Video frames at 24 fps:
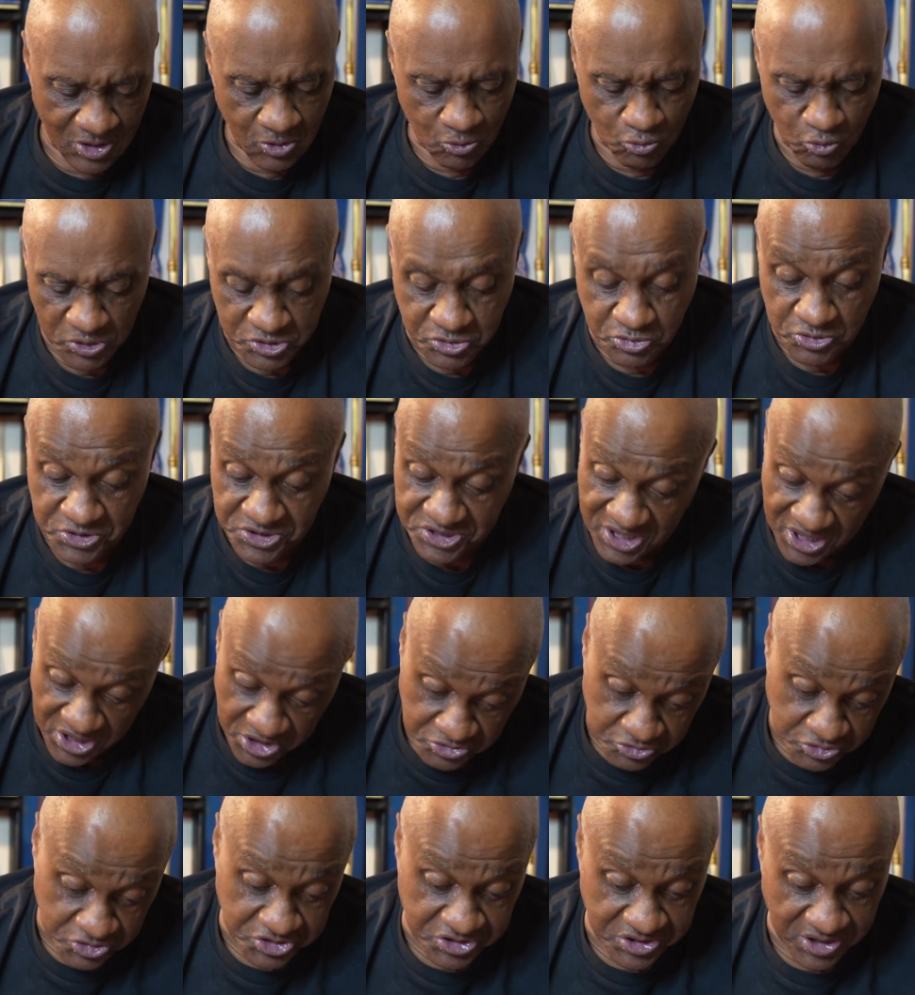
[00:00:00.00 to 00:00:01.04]
which was
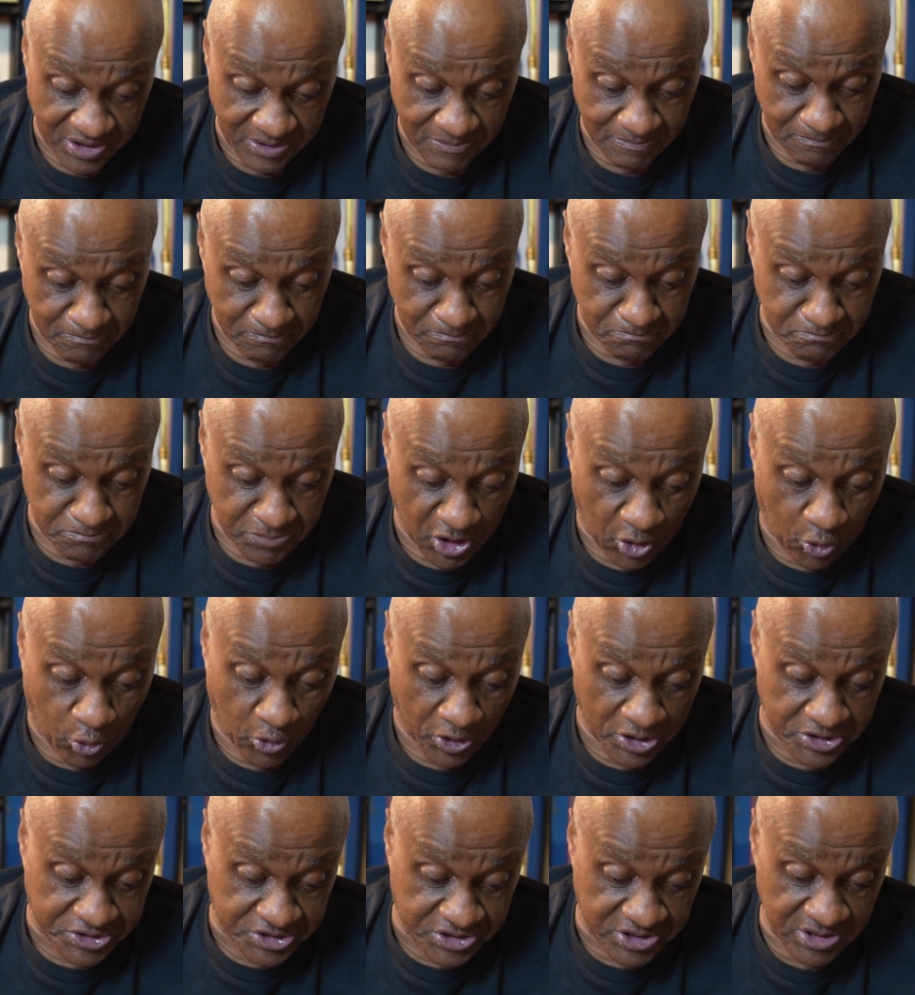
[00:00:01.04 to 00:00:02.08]
interesting
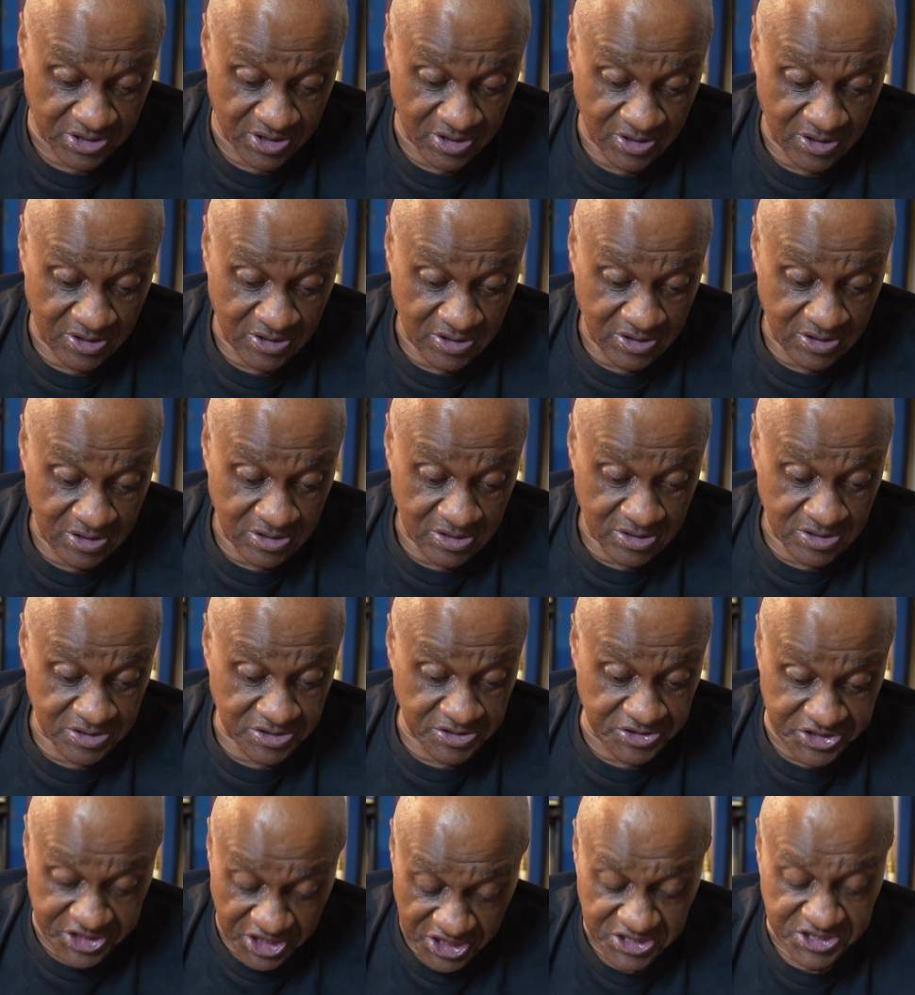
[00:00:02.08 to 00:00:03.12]
because
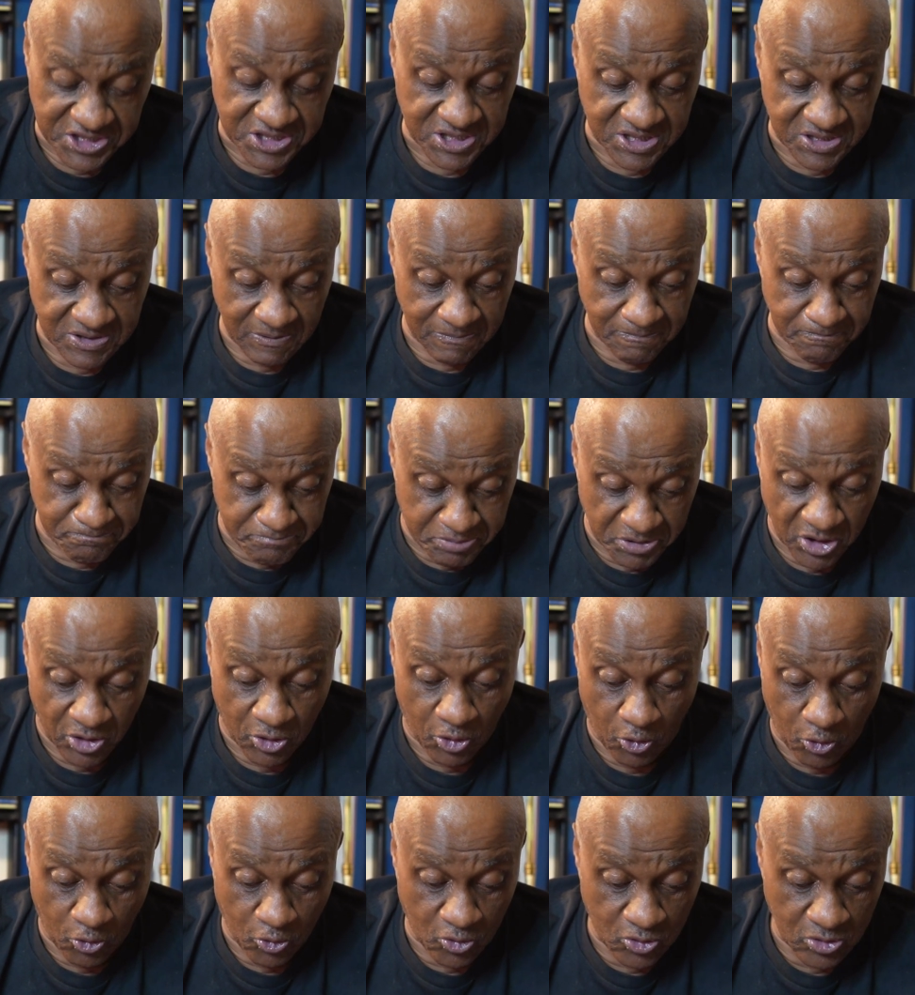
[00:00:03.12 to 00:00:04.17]
this
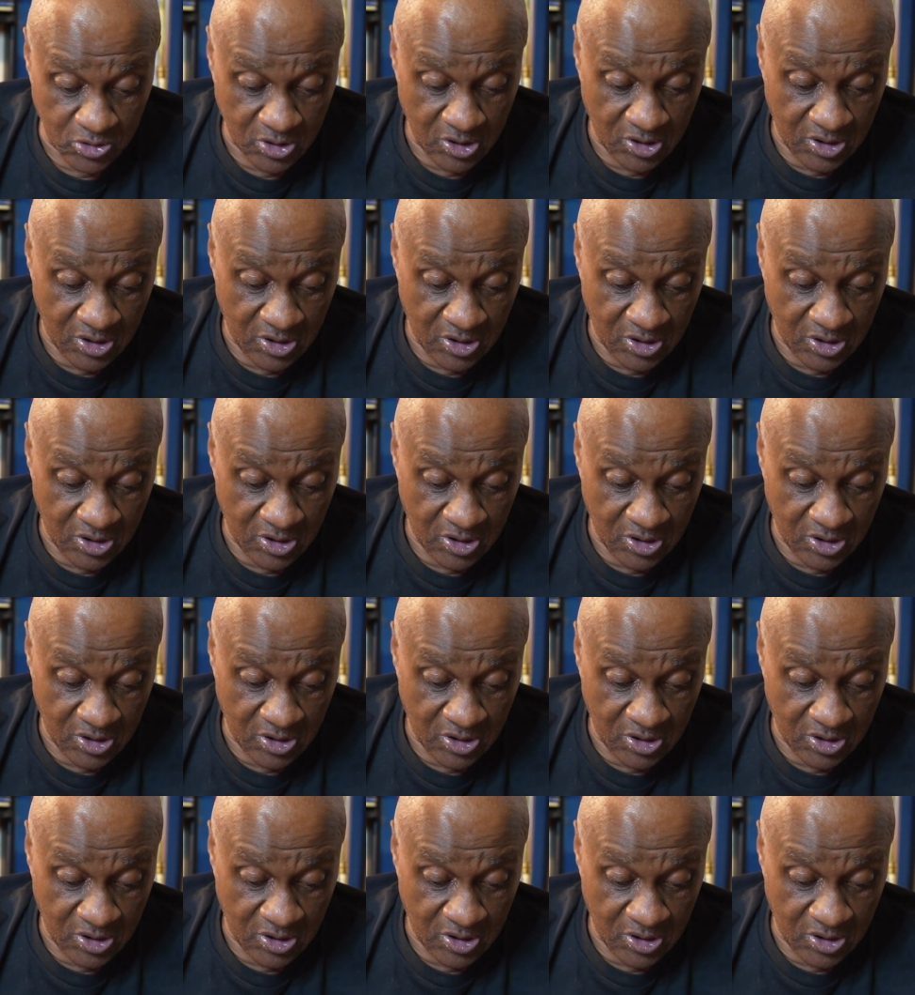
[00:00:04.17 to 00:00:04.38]
bill